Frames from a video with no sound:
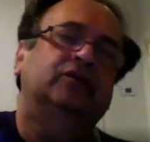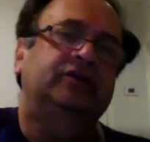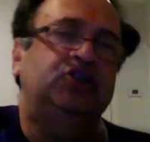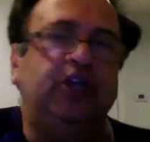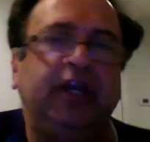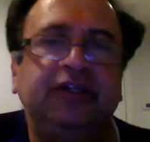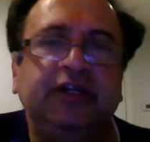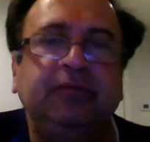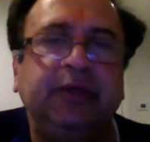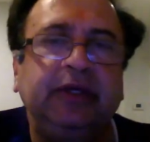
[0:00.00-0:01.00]

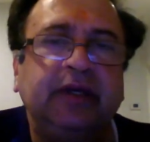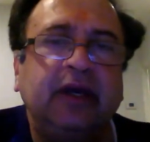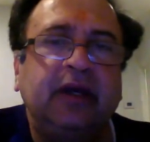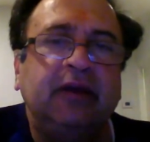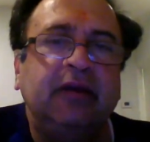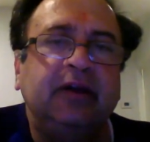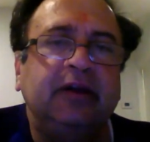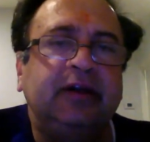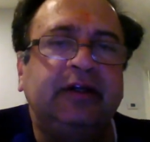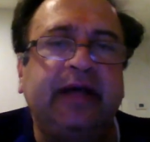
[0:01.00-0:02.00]
changing B
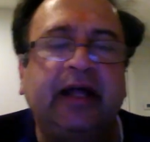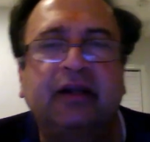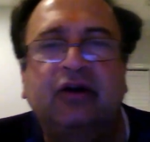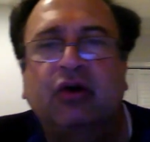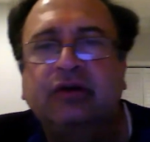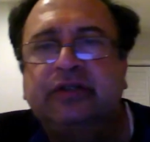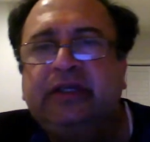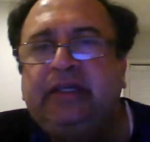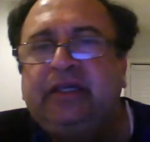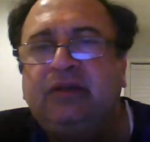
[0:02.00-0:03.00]
del cross
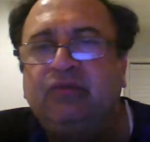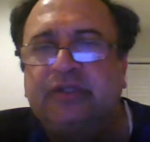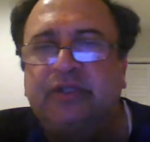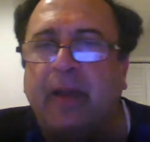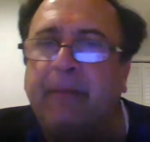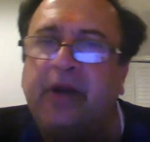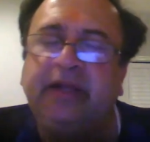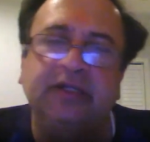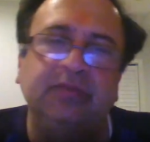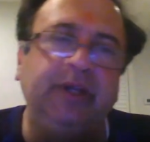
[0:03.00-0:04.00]
E equals
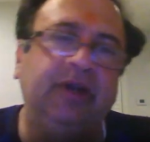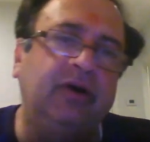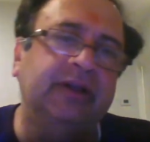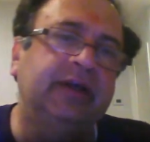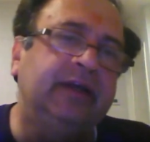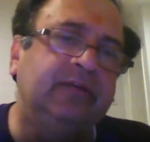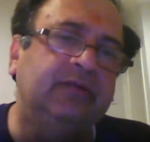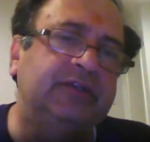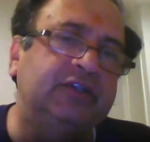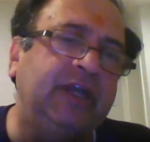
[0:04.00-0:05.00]
minus B dot.
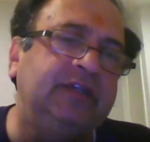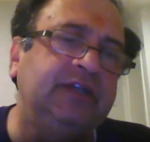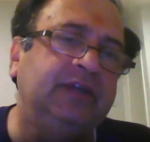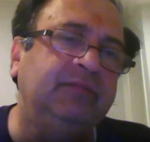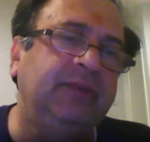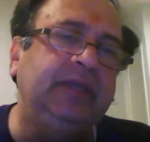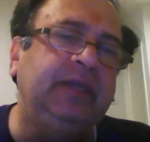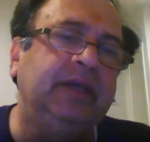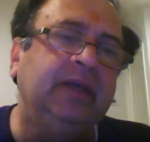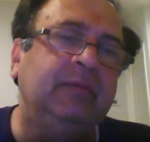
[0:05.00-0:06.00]
Changing B
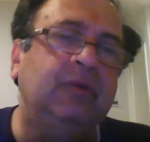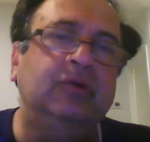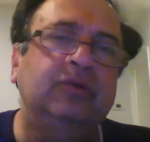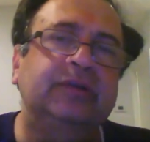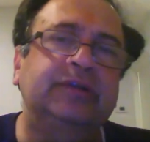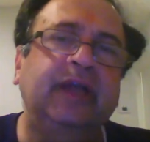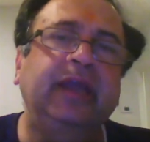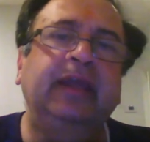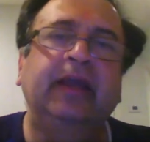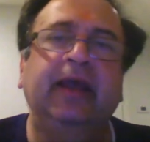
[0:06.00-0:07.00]
produces a
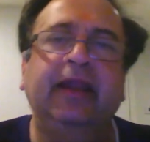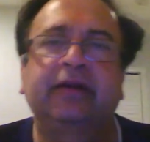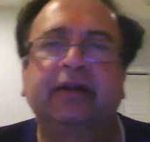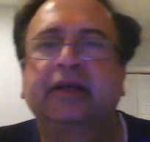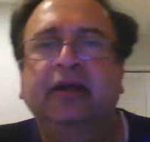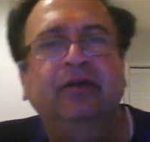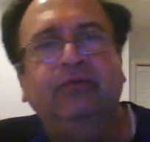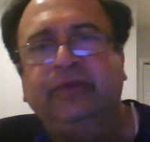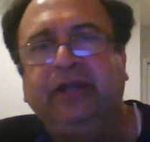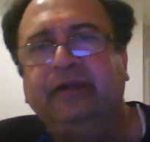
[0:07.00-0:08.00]
electric field.
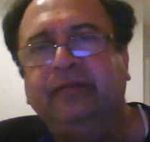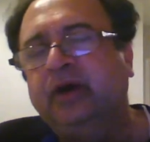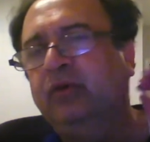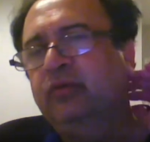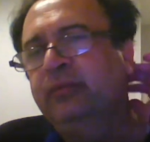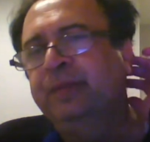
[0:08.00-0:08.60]
Now,